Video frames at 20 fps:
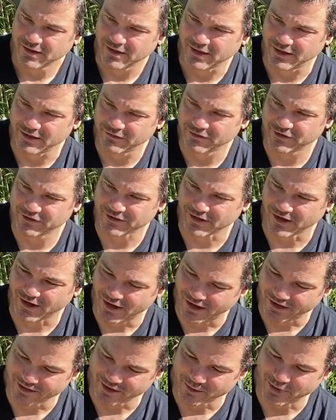And if it's
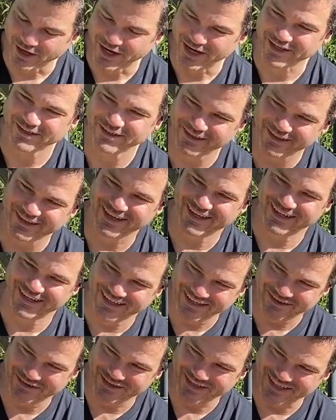on the bike, you can kind of
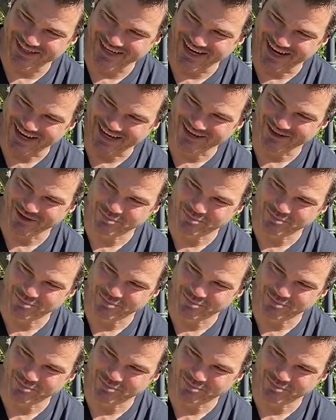give it a yank